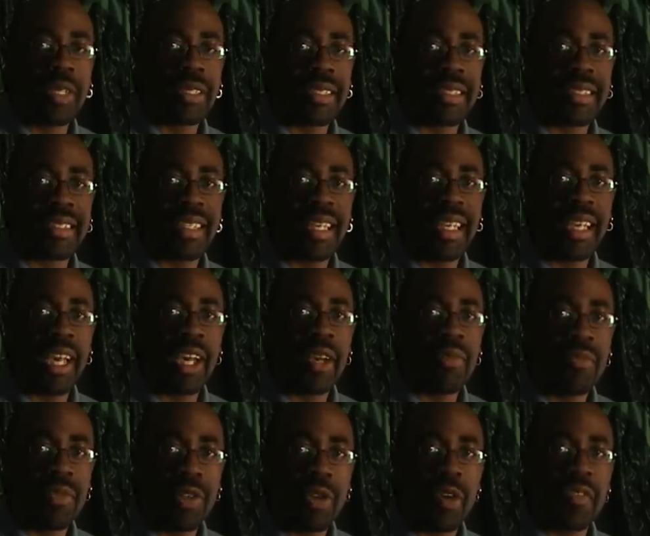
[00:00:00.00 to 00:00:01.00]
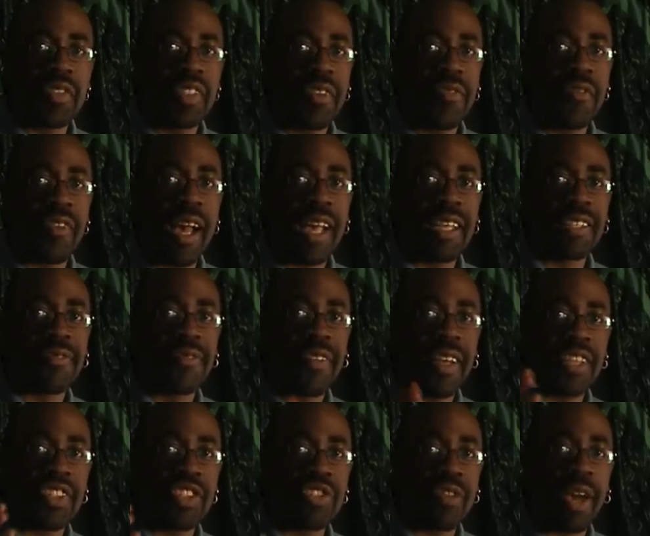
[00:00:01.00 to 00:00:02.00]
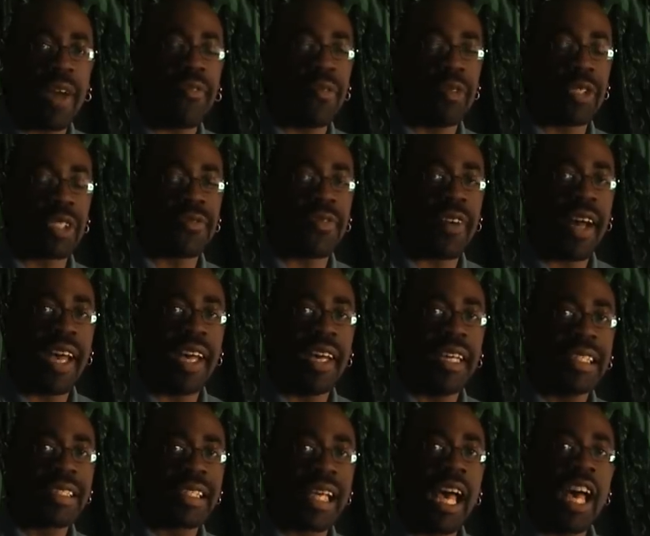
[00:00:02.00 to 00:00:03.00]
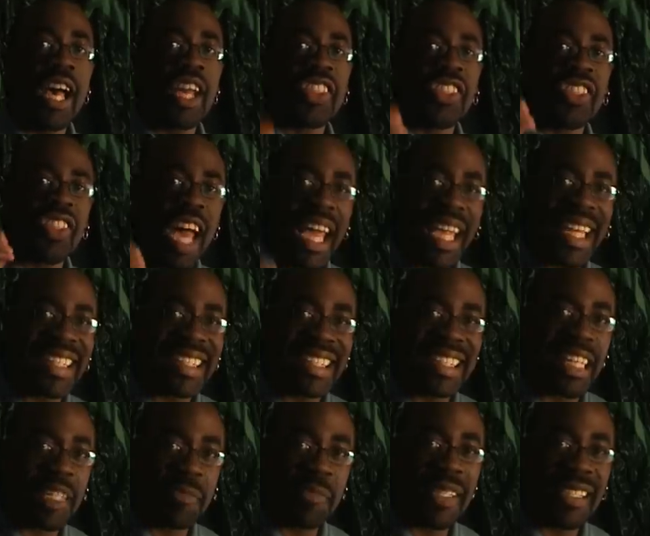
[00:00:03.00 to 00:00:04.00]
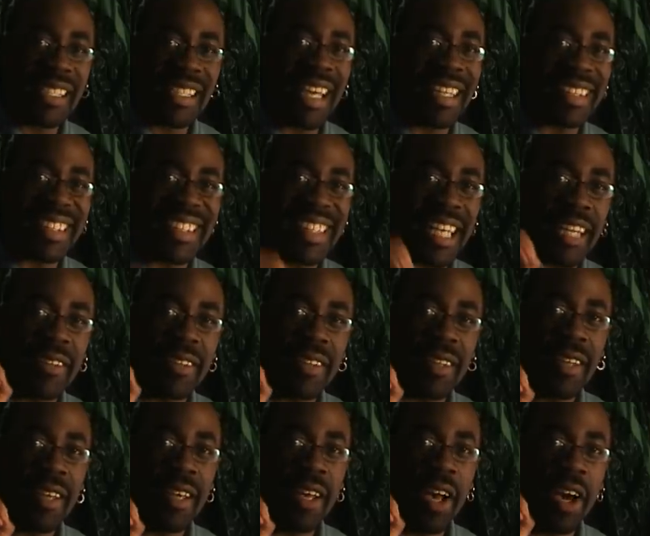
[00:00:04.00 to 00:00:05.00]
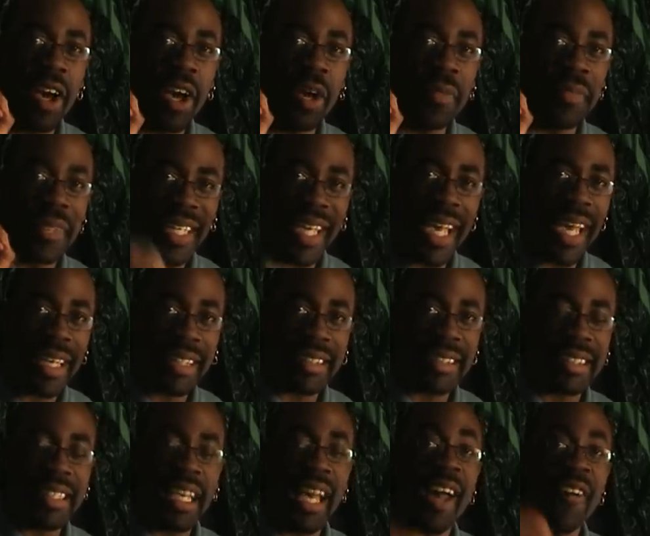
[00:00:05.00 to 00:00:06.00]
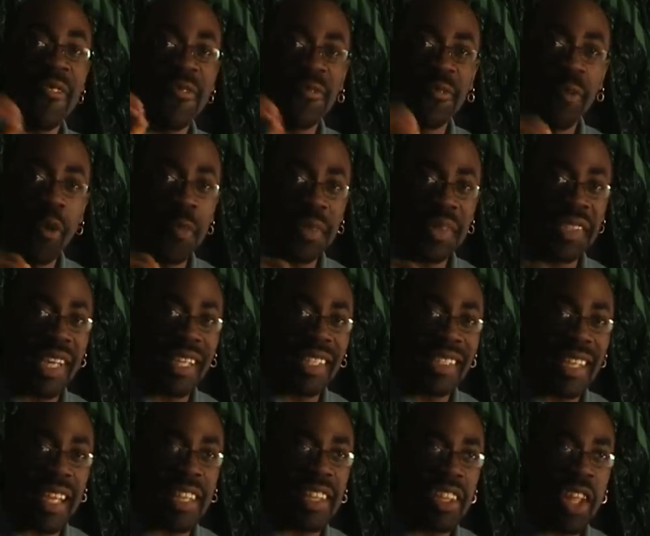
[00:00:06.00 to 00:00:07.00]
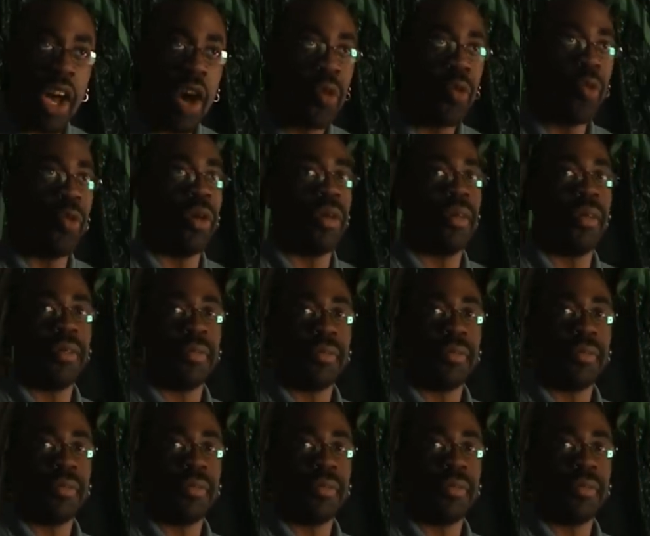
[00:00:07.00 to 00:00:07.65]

wants to see um, UFC fighters face Strikeforce fighters. 96% said um, yes, 4% said no.